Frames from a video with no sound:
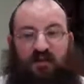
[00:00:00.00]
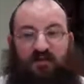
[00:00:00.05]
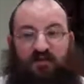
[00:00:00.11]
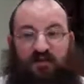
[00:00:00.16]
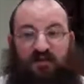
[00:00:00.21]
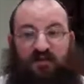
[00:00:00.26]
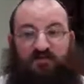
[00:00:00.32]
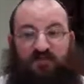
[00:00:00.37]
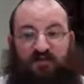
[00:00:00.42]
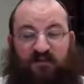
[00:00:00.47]
But
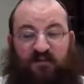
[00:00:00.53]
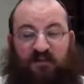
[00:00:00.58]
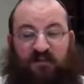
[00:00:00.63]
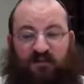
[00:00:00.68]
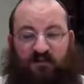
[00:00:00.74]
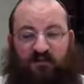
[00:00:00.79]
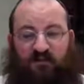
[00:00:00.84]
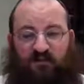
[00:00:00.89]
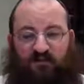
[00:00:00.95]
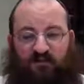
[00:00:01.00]
the Frierdiker
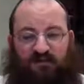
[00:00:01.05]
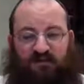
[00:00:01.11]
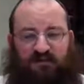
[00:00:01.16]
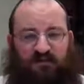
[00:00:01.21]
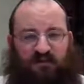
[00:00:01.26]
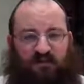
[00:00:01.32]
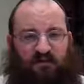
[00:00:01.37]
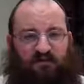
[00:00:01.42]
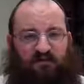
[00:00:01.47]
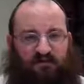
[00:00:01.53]
Rebbe noticed
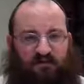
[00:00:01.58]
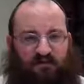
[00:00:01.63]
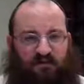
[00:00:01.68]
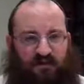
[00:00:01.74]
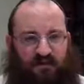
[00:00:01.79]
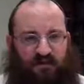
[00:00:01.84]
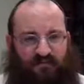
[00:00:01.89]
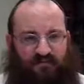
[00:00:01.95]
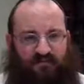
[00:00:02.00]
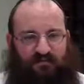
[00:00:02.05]
another
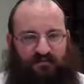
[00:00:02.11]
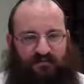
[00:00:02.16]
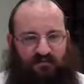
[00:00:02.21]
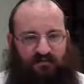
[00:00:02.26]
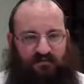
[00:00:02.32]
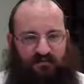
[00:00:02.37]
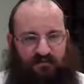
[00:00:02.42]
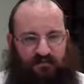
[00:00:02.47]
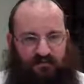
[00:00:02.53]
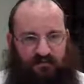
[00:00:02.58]

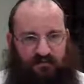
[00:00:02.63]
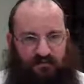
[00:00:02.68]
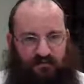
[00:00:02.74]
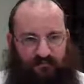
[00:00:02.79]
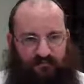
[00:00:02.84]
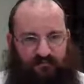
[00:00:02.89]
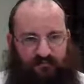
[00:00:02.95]
difference.